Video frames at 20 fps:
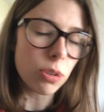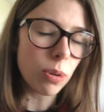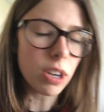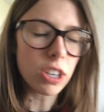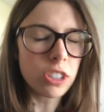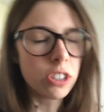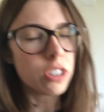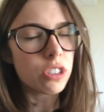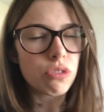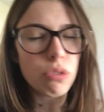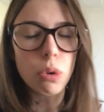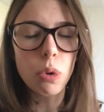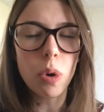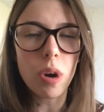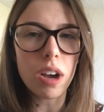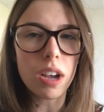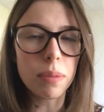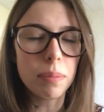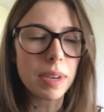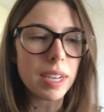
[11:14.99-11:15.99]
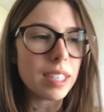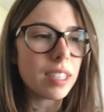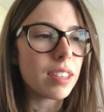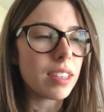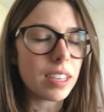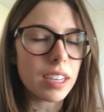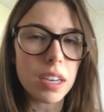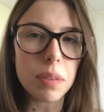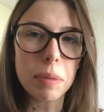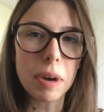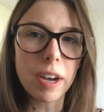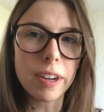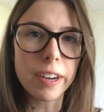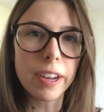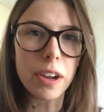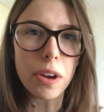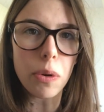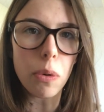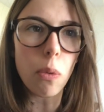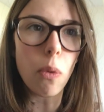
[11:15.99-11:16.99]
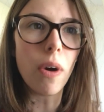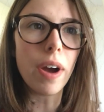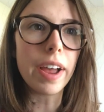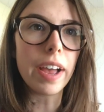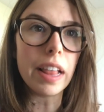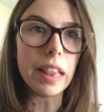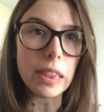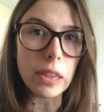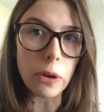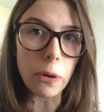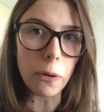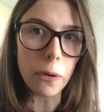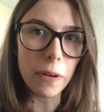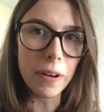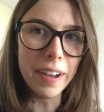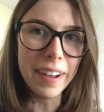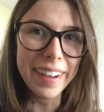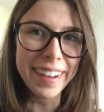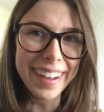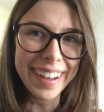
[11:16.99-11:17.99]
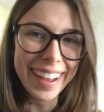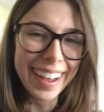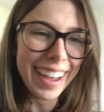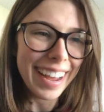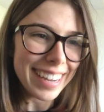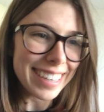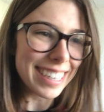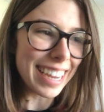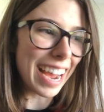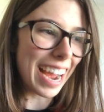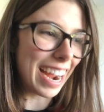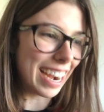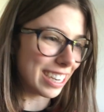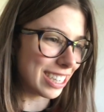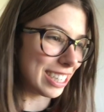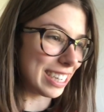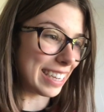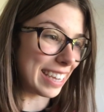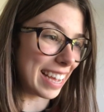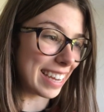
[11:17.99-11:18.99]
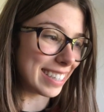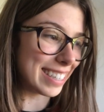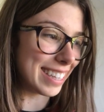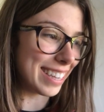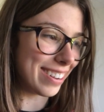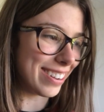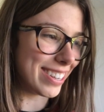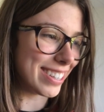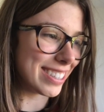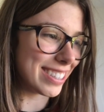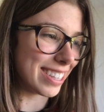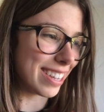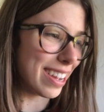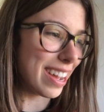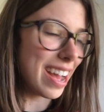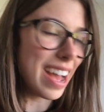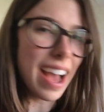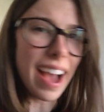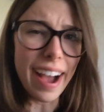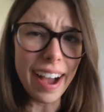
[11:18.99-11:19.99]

question is requiring me to think about it quite a lot to actually get to the answer.